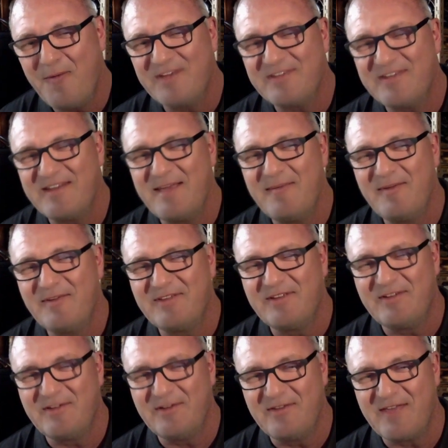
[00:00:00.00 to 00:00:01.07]
I wasn't able
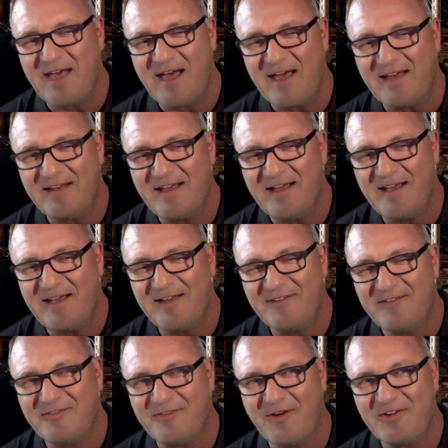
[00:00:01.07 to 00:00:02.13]
to do that,
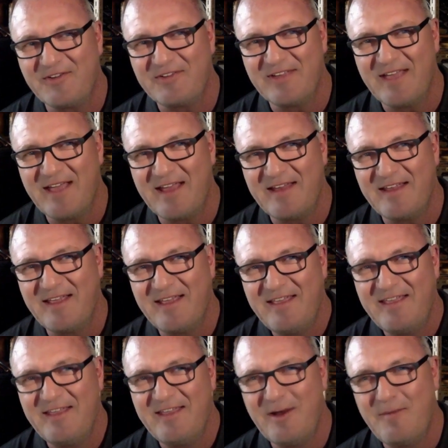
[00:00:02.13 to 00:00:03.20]
unfortunately. And,
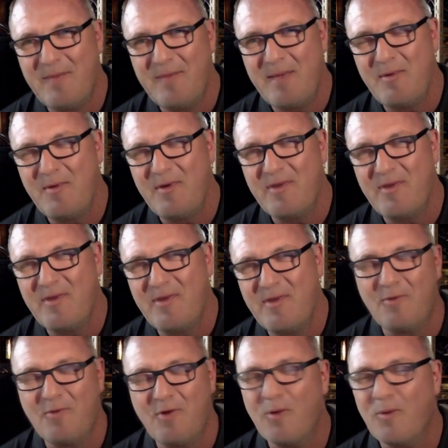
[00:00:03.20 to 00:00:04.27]
maybe with a
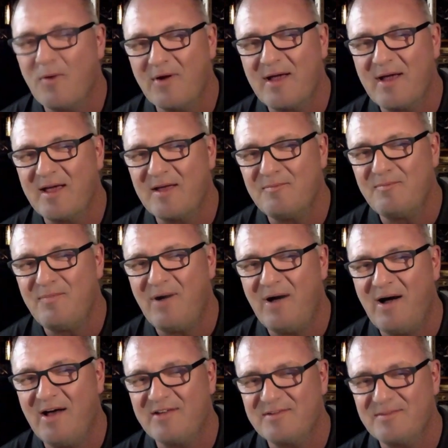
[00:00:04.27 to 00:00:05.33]
little more work, I could
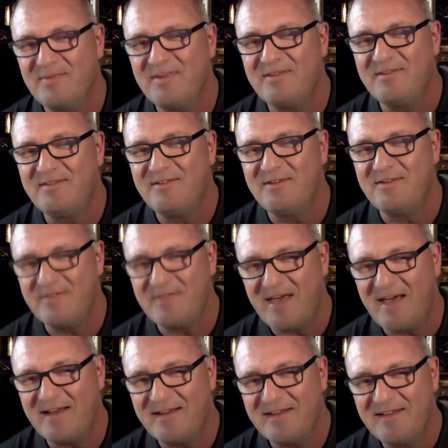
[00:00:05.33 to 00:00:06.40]
possibly do
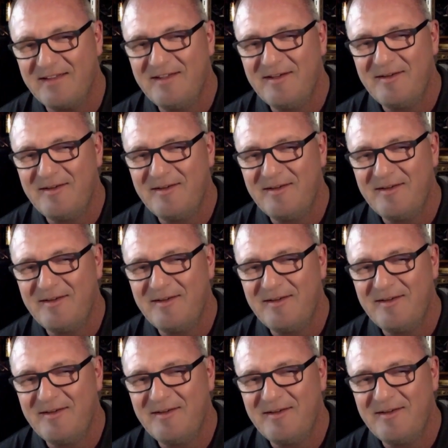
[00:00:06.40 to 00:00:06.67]
that.